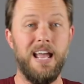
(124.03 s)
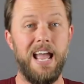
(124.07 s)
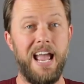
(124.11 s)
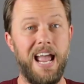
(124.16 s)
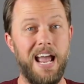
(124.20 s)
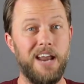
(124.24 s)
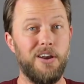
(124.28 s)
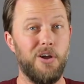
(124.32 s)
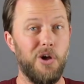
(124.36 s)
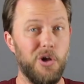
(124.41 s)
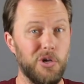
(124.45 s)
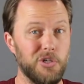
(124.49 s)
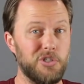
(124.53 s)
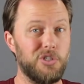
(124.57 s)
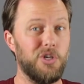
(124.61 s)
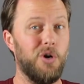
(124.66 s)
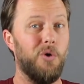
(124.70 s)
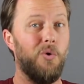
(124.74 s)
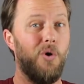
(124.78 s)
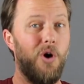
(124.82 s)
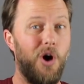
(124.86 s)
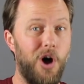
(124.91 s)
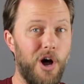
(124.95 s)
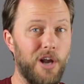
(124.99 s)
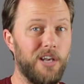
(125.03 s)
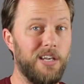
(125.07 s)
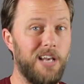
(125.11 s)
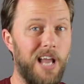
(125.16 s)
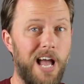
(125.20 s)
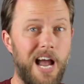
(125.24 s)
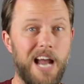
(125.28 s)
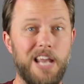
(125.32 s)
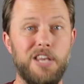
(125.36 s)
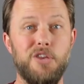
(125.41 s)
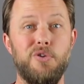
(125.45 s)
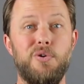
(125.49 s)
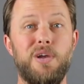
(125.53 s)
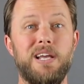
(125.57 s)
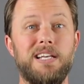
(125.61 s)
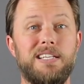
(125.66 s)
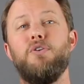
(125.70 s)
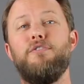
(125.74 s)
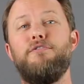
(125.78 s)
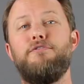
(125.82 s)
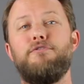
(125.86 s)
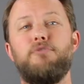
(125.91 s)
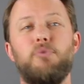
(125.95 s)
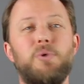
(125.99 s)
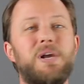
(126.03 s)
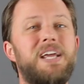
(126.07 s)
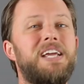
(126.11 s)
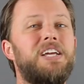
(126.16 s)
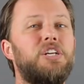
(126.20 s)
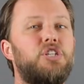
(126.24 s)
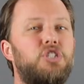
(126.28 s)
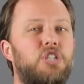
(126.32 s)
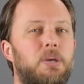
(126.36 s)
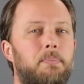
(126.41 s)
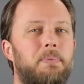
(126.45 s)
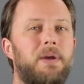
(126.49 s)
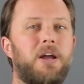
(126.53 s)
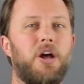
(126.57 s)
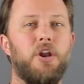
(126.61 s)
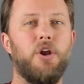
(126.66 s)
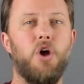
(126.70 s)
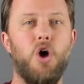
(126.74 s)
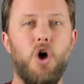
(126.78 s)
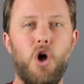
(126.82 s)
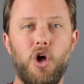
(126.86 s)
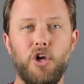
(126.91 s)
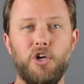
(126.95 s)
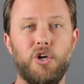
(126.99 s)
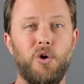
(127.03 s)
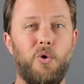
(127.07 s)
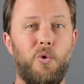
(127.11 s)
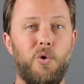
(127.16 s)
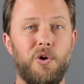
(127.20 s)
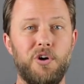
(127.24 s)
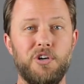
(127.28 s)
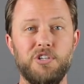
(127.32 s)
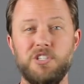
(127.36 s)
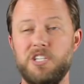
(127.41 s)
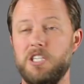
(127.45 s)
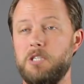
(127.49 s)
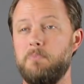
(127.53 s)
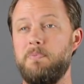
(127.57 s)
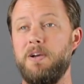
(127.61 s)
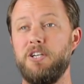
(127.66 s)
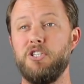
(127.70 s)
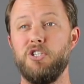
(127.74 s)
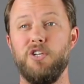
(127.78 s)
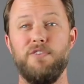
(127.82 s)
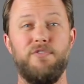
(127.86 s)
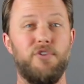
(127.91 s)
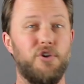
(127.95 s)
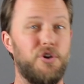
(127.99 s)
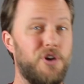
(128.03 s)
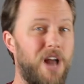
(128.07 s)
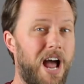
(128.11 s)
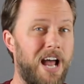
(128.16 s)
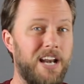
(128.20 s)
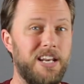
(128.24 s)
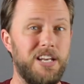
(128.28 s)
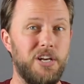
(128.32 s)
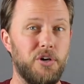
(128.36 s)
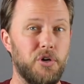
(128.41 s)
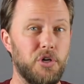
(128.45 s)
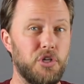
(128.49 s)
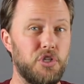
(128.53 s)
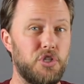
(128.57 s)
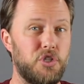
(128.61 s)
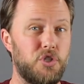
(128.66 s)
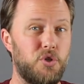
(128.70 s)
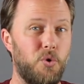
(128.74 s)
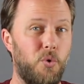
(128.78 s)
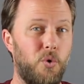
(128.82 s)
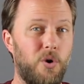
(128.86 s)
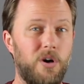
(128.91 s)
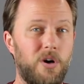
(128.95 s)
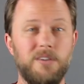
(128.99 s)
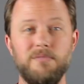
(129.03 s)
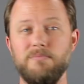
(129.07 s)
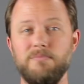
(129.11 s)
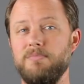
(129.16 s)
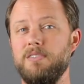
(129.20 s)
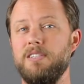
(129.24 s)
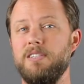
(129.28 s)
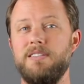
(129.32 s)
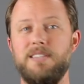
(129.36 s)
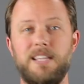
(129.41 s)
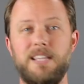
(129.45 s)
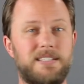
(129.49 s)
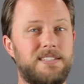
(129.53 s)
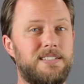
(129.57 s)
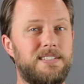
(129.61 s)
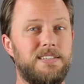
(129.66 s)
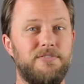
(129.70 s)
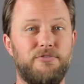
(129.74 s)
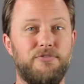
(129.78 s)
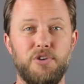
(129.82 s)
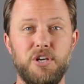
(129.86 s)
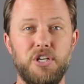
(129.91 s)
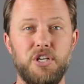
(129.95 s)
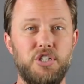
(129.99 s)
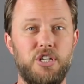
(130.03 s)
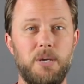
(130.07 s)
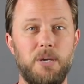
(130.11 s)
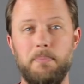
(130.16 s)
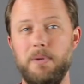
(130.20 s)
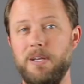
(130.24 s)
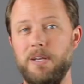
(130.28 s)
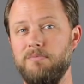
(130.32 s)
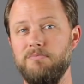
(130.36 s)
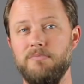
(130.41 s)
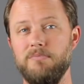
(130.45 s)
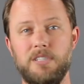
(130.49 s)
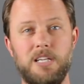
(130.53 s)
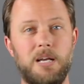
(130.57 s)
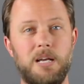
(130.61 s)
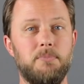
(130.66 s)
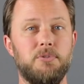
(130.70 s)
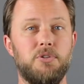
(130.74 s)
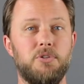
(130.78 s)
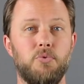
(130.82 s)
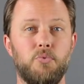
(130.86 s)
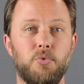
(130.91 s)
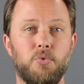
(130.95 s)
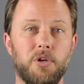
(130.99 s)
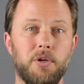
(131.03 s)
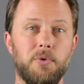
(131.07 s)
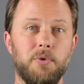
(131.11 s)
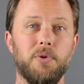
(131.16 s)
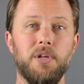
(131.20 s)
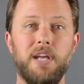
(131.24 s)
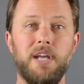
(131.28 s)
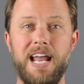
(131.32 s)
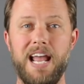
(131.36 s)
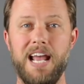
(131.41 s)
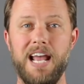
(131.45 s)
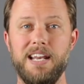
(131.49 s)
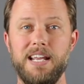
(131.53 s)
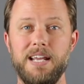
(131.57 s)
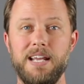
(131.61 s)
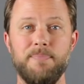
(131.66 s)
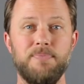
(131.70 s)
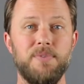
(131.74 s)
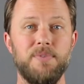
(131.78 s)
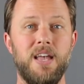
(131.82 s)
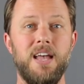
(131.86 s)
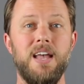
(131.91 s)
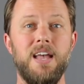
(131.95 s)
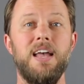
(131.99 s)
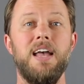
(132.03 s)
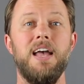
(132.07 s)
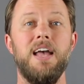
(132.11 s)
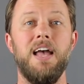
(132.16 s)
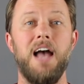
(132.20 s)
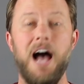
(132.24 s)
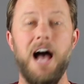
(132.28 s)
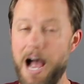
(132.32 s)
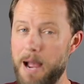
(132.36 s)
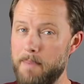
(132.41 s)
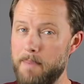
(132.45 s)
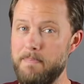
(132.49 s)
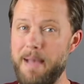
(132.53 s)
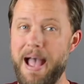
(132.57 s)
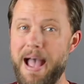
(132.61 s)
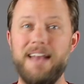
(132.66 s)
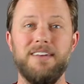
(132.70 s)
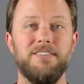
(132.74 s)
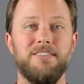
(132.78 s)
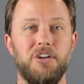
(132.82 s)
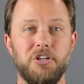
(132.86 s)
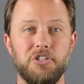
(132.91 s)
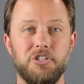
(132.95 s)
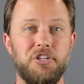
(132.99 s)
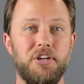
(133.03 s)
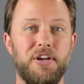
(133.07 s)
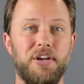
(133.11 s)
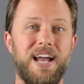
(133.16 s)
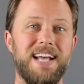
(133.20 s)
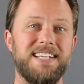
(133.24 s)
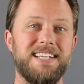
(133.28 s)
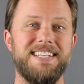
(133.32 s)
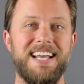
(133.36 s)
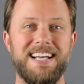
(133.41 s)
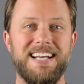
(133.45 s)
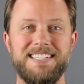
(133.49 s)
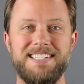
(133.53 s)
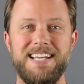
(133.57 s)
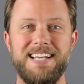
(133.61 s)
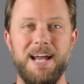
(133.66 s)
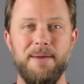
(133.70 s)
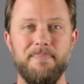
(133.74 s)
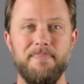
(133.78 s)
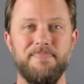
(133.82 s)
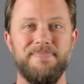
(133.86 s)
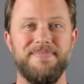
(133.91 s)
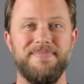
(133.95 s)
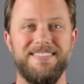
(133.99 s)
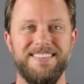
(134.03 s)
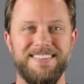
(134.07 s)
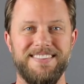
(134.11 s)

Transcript: And also, online, you get free shipping on all your orders, especially if you're not near a store. The free shipping comes in really, really handy. I'm Matt. I'll see you guys next time.